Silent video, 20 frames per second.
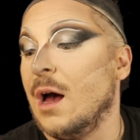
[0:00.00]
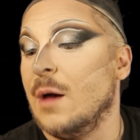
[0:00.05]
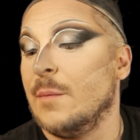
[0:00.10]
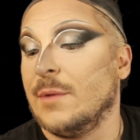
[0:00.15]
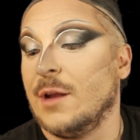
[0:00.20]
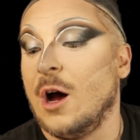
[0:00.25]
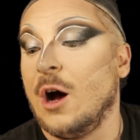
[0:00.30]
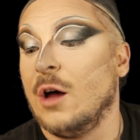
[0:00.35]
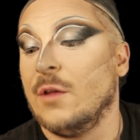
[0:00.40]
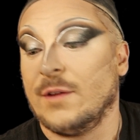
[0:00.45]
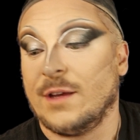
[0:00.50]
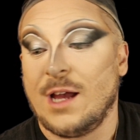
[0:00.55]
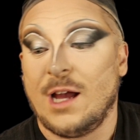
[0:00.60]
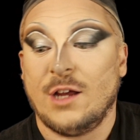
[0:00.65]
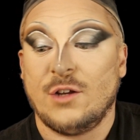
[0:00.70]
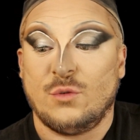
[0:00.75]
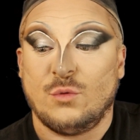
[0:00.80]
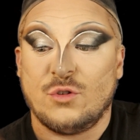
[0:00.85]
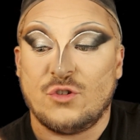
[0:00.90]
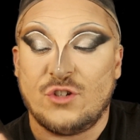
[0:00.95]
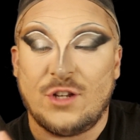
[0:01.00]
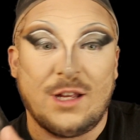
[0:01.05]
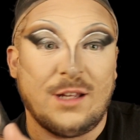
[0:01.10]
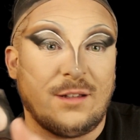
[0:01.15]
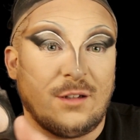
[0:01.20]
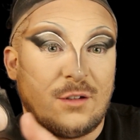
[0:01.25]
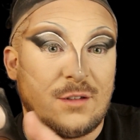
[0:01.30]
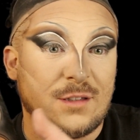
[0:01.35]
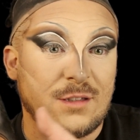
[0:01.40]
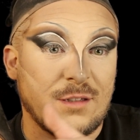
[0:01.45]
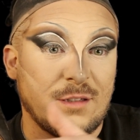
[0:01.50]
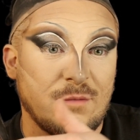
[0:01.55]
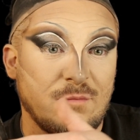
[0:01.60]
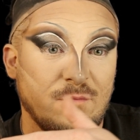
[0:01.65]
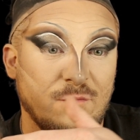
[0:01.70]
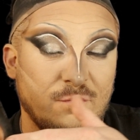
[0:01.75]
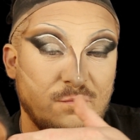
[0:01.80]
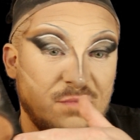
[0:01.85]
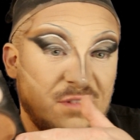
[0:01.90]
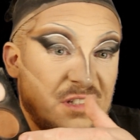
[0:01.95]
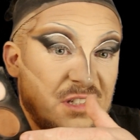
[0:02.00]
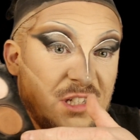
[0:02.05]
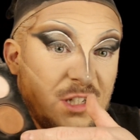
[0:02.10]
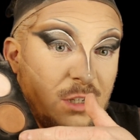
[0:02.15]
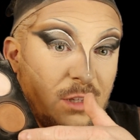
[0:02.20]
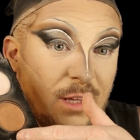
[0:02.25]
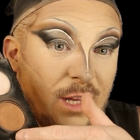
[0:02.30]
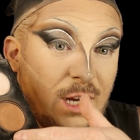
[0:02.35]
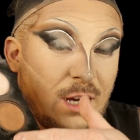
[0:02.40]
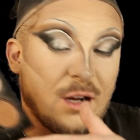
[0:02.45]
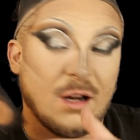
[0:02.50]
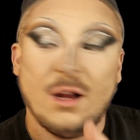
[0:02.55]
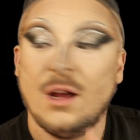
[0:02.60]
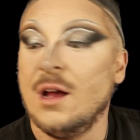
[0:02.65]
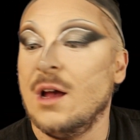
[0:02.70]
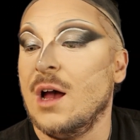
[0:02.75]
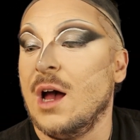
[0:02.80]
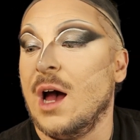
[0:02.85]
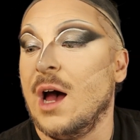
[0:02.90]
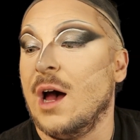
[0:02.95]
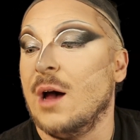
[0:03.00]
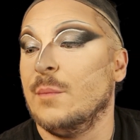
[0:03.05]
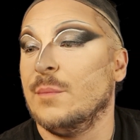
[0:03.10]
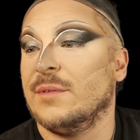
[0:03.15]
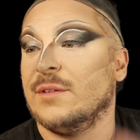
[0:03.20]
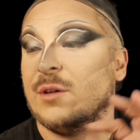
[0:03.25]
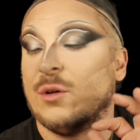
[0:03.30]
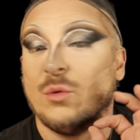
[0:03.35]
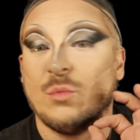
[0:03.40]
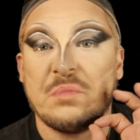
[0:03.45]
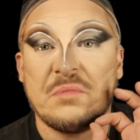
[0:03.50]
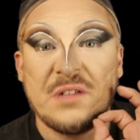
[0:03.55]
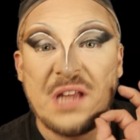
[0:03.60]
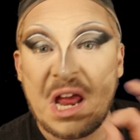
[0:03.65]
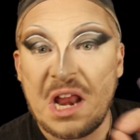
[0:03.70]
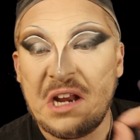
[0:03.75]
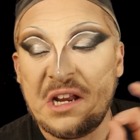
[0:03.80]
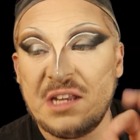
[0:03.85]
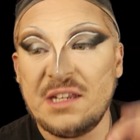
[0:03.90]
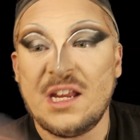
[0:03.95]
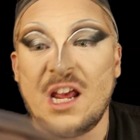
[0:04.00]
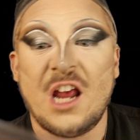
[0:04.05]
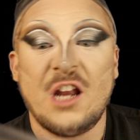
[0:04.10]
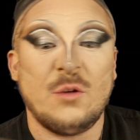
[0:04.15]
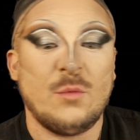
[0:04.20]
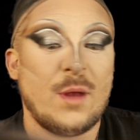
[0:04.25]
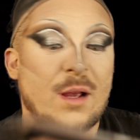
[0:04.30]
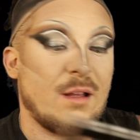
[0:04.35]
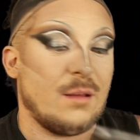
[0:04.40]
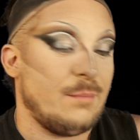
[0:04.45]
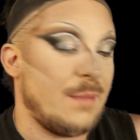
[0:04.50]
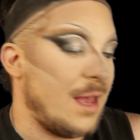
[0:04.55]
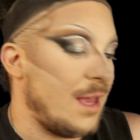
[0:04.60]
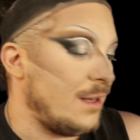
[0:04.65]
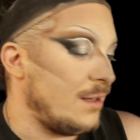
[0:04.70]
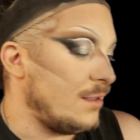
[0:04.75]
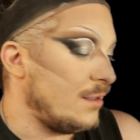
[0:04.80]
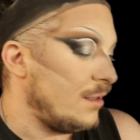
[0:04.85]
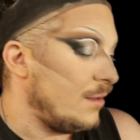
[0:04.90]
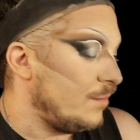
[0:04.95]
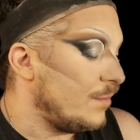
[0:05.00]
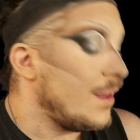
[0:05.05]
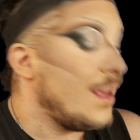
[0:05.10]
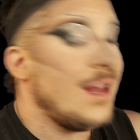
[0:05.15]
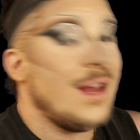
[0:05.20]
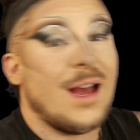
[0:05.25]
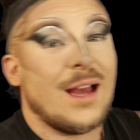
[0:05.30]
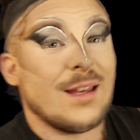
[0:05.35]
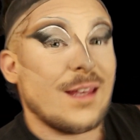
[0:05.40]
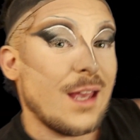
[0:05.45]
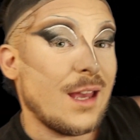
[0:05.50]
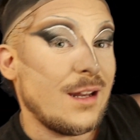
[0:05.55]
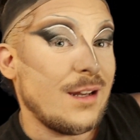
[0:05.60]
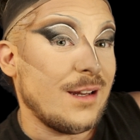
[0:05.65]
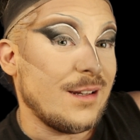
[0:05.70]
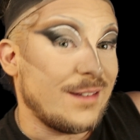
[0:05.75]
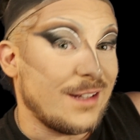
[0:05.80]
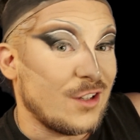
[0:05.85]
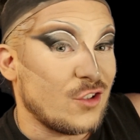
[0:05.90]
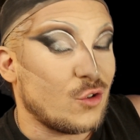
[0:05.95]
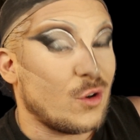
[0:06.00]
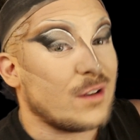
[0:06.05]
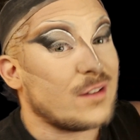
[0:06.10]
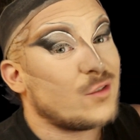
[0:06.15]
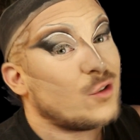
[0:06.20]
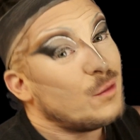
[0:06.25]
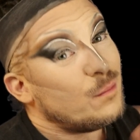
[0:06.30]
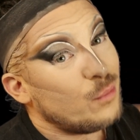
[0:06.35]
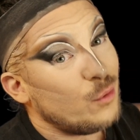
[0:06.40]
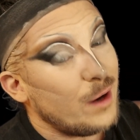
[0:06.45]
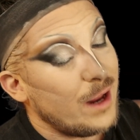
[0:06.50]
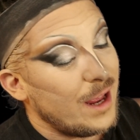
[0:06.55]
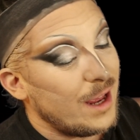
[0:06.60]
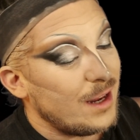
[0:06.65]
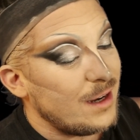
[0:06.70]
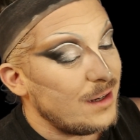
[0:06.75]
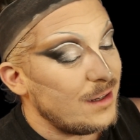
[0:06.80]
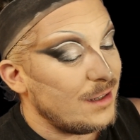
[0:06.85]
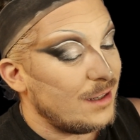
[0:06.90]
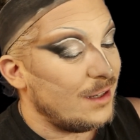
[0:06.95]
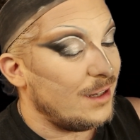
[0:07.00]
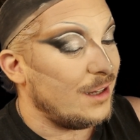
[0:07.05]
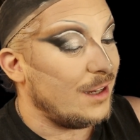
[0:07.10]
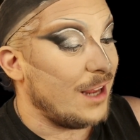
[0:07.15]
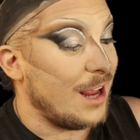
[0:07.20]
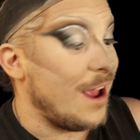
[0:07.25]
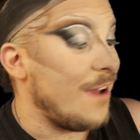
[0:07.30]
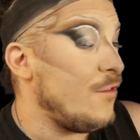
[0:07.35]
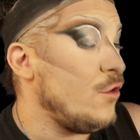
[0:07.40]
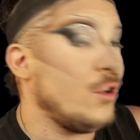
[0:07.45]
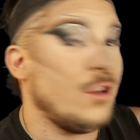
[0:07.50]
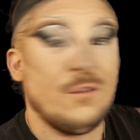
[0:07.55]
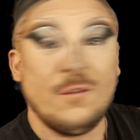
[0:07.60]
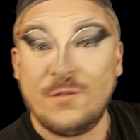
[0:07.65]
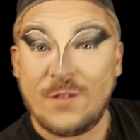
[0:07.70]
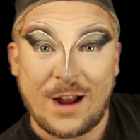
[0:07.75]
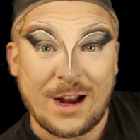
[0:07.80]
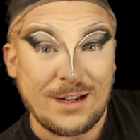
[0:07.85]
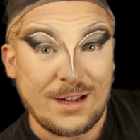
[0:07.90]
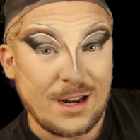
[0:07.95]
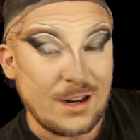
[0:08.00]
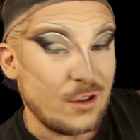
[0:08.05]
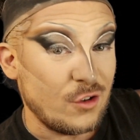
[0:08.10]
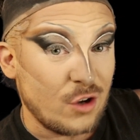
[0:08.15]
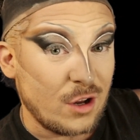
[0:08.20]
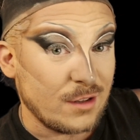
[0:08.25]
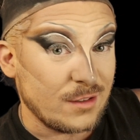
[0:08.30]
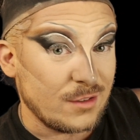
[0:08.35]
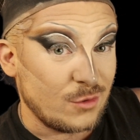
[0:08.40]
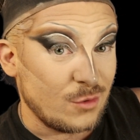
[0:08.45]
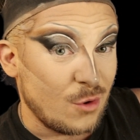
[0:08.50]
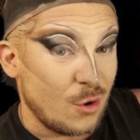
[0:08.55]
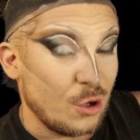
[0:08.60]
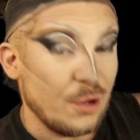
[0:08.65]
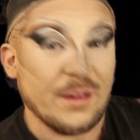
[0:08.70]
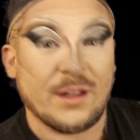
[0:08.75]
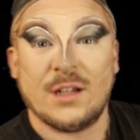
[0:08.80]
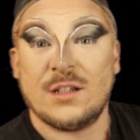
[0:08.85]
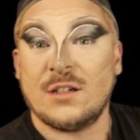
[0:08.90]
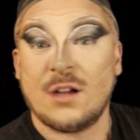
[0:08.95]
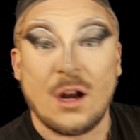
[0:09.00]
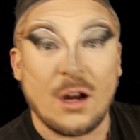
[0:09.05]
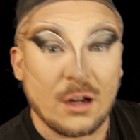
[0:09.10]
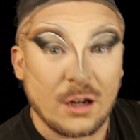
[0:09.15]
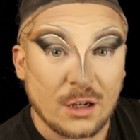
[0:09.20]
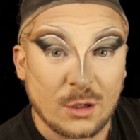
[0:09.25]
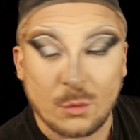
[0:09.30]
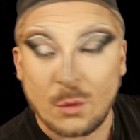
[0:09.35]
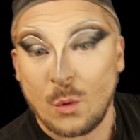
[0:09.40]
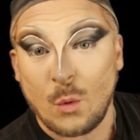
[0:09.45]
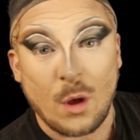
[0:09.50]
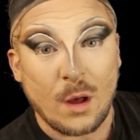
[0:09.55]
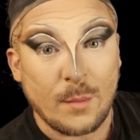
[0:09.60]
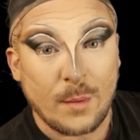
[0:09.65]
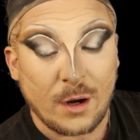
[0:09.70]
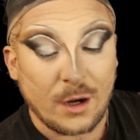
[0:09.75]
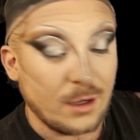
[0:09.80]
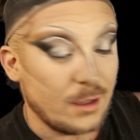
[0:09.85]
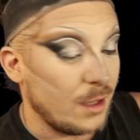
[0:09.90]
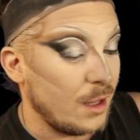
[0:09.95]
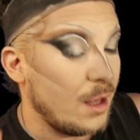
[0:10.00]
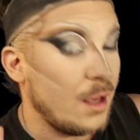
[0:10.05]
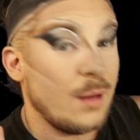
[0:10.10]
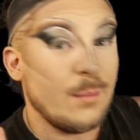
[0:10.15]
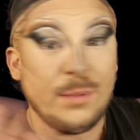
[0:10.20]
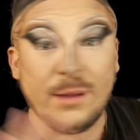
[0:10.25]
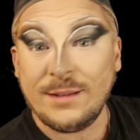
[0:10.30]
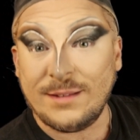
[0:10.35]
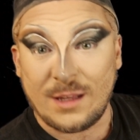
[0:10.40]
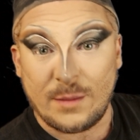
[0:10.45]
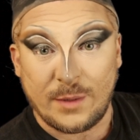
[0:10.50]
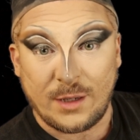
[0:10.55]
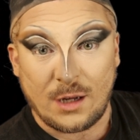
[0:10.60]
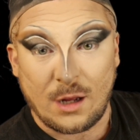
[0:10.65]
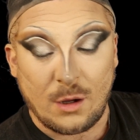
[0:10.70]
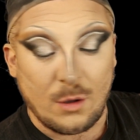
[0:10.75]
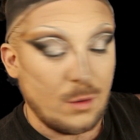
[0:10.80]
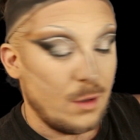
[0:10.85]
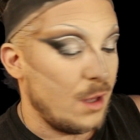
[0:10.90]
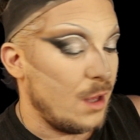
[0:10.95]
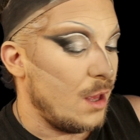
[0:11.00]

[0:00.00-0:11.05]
And all the contour shades are still there. So 10 out of 10 recommend. Again, it's a drugstore brand. If you can find it at a drugstore or like a Target or a Walmart, please let me know.